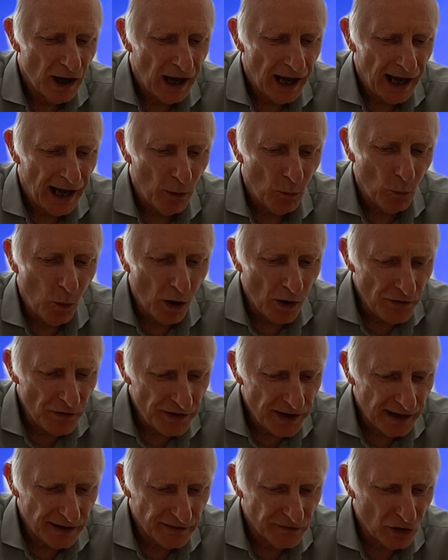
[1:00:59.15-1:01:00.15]
Uh, one
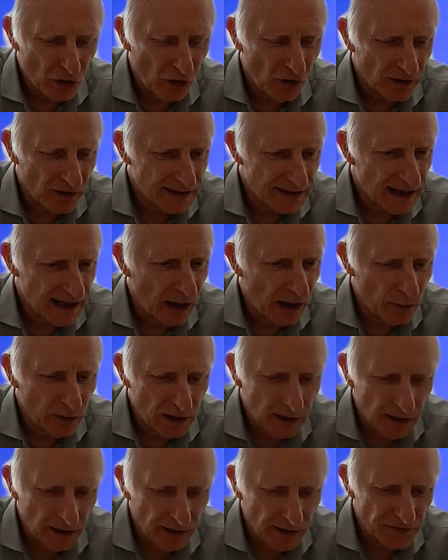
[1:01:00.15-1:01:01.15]
day, of course, I
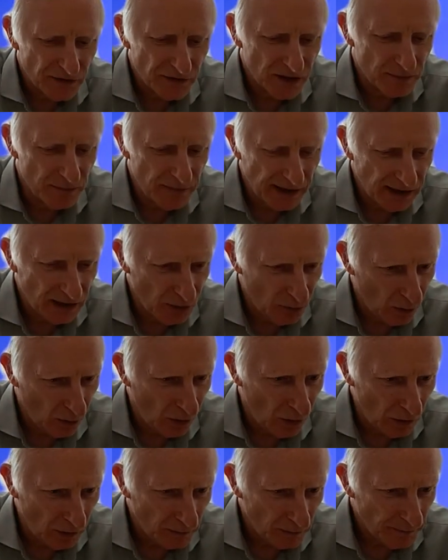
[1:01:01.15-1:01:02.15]
would love to meet you
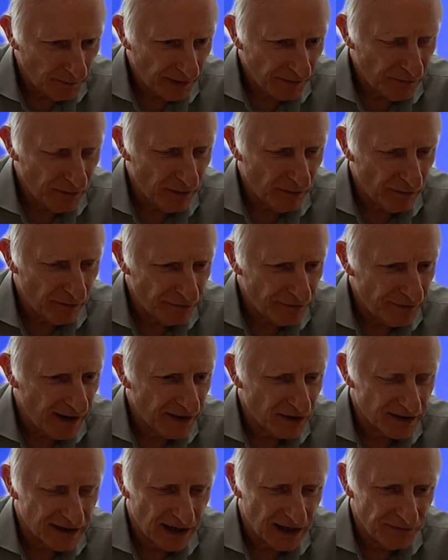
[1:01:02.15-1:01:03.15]
all. If you ever
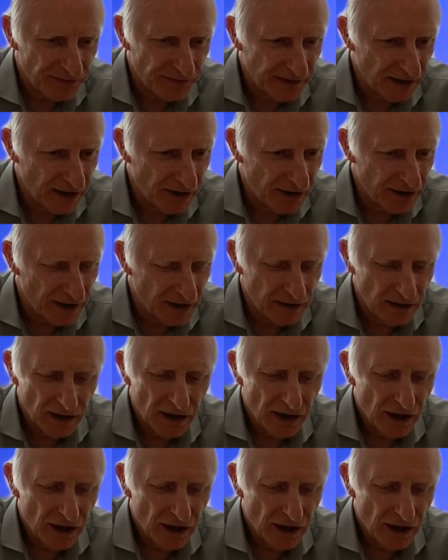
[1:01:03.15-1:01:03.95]
find yourself in London,